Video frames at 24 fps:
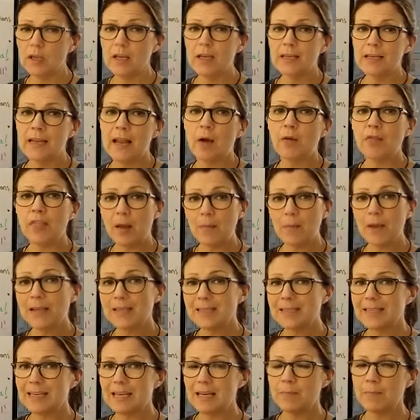Now, that might
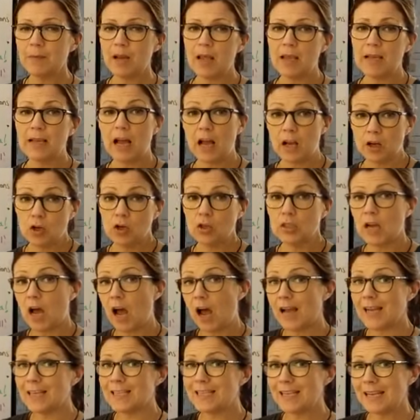seem like a good
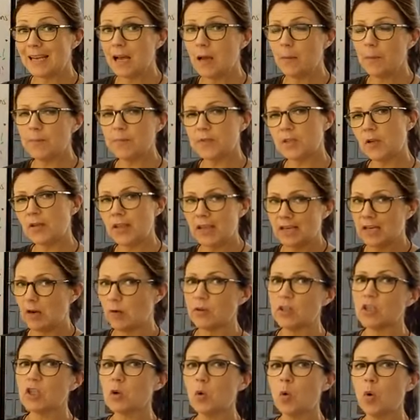idea, so they don't
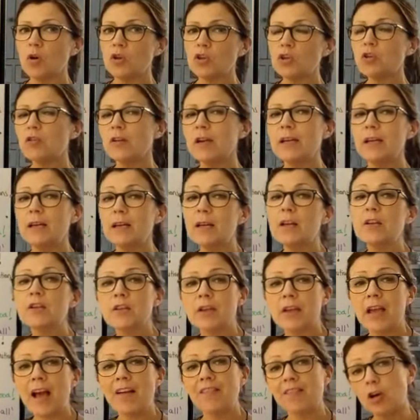squander it, so you
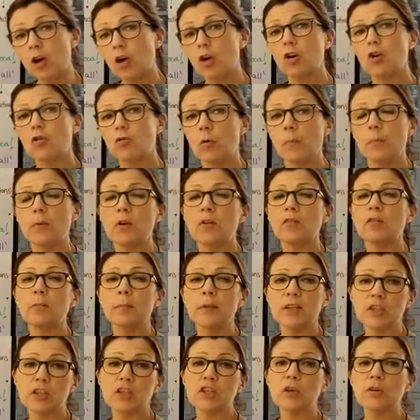haven't got corrupt
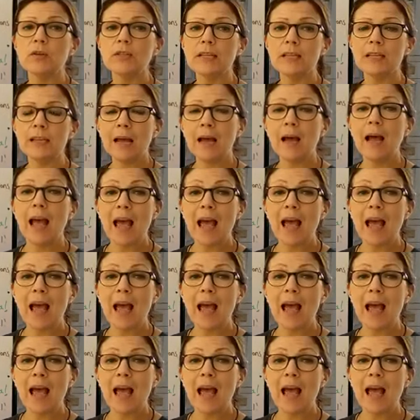governments using that.